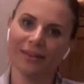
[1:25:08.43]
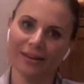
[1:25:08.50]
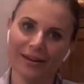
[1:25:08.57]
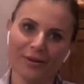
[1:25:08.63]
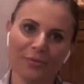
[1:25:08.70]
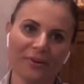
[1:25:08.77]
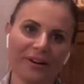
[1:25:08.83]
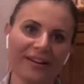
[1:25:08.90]

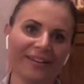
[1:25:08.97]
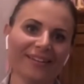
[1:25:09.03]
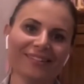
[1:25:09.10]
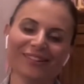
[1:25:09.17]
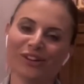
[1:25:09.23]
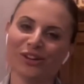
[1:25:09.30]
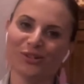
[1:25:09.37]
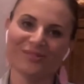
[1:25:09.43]
Yeah,
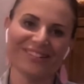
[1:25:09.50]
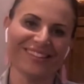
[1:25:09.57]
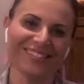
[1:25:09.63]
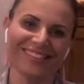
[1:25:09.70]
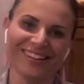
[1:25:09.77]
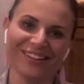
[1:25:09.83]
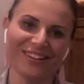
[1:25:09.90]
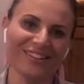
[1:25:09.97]
right. No,
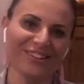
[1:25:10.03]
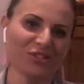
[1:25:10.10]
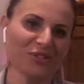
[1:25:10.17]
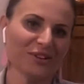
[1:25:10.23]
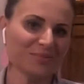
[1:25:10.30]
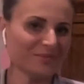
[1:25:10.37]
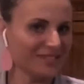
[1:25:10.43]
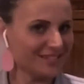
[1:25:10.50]
not that kind of
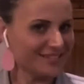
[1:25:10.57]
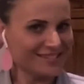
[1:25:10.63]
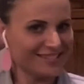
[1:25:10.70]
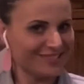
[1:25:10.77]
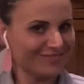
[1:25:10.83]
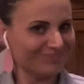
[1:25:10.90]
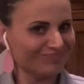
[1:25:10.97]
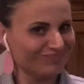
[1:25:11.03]
crop
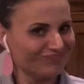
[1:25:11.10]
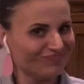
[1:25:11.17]
dusting.